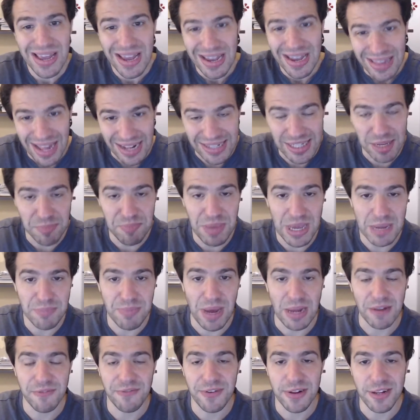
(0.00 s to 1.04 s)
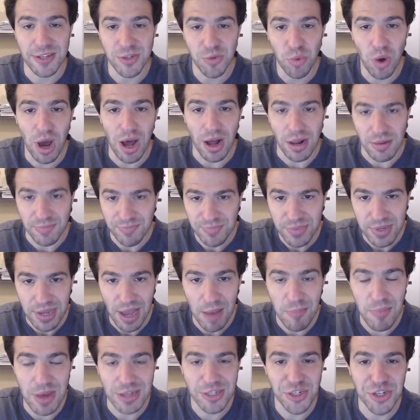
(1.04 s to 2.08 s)
That's a big benefit as well. I
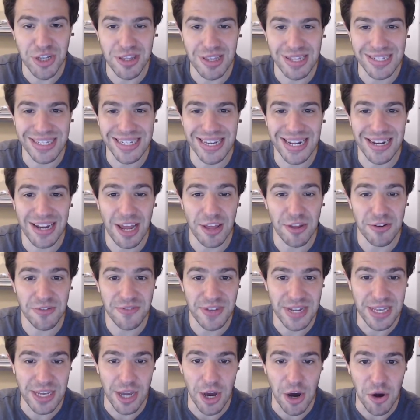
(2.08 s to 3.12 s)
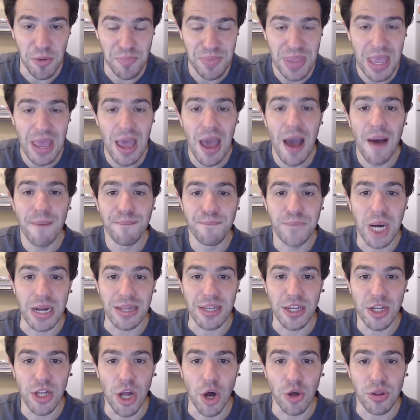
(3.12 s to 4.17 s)
mentioned this in another video, but
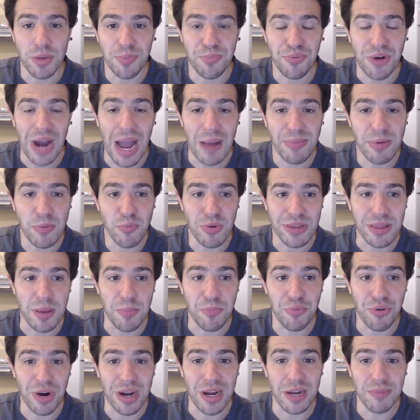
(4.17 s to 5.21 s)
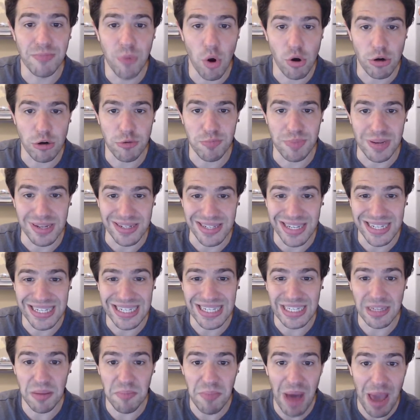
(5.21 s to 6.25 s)
you know, the problem with the brick and mortar business
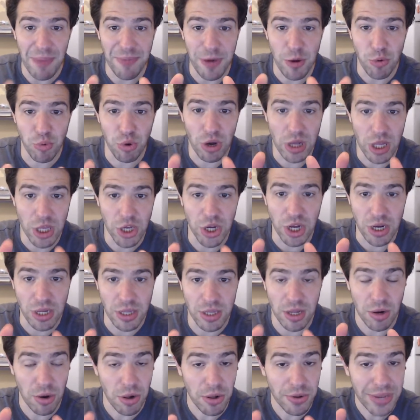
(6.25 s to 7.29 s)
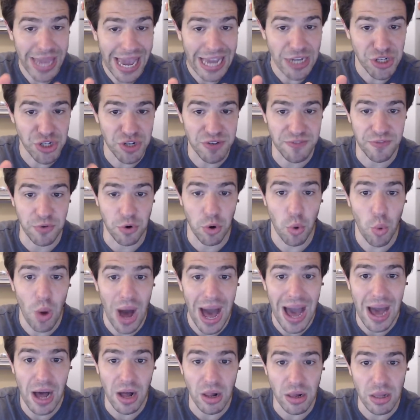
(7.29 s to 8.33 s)
is it might be really good in the location for a
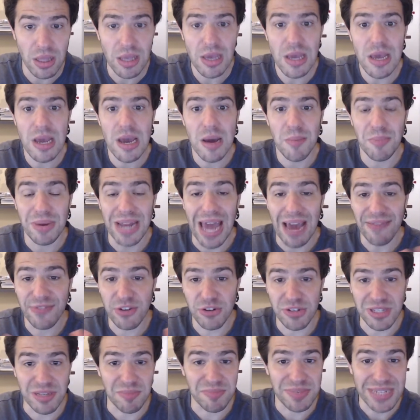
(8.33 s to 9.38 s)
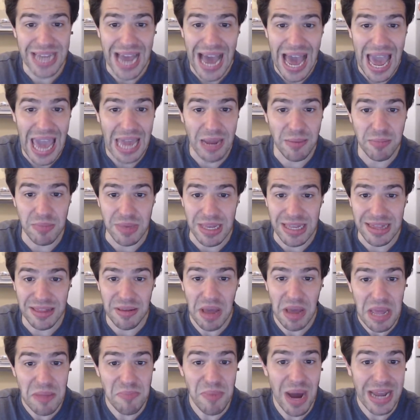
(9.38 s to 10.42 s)
while, but after some time,
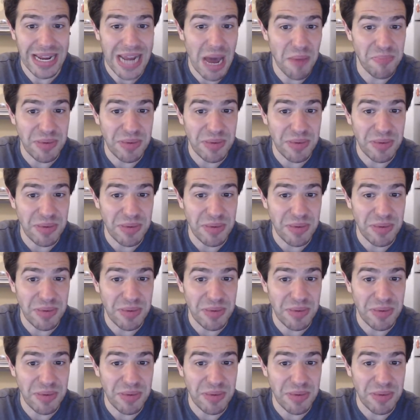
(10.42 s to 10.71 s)
it might not be